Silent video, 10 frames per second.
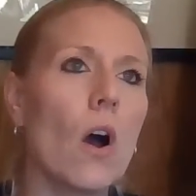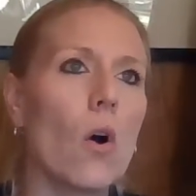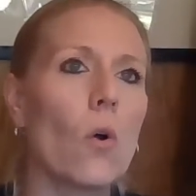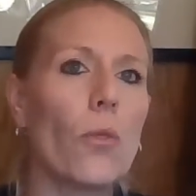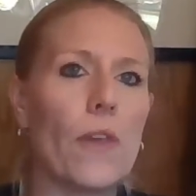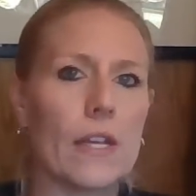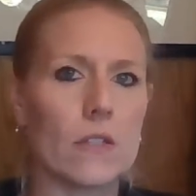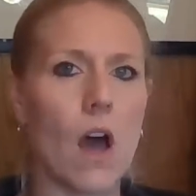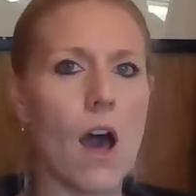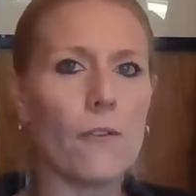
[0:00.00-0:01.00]
hold things
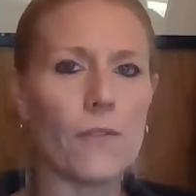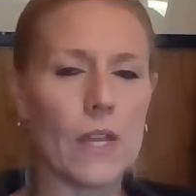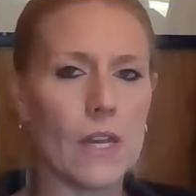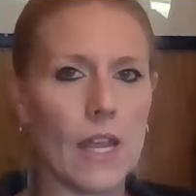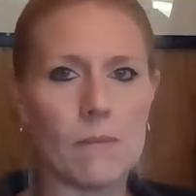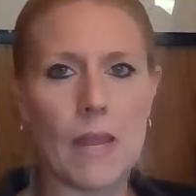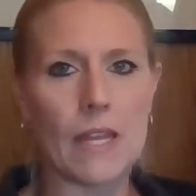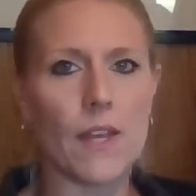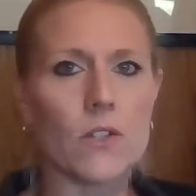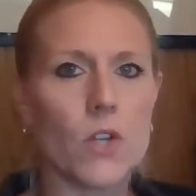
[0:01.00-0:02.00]
off and
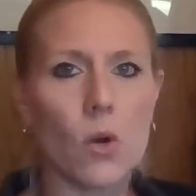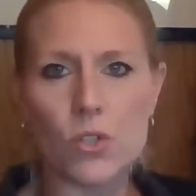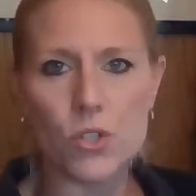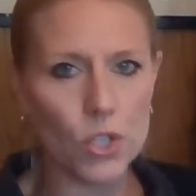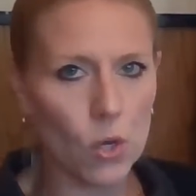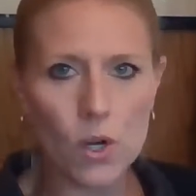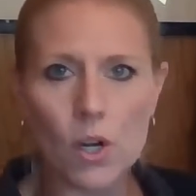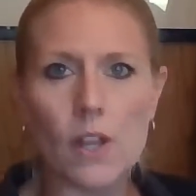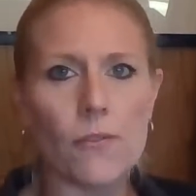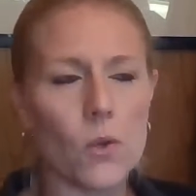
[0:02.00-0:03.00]
make things go
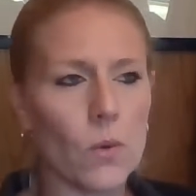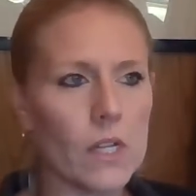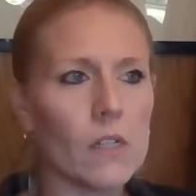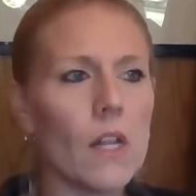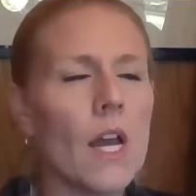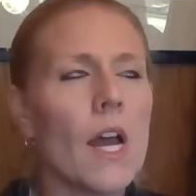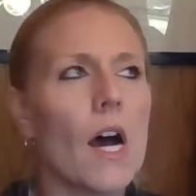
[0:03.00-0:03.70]
slower, if you will,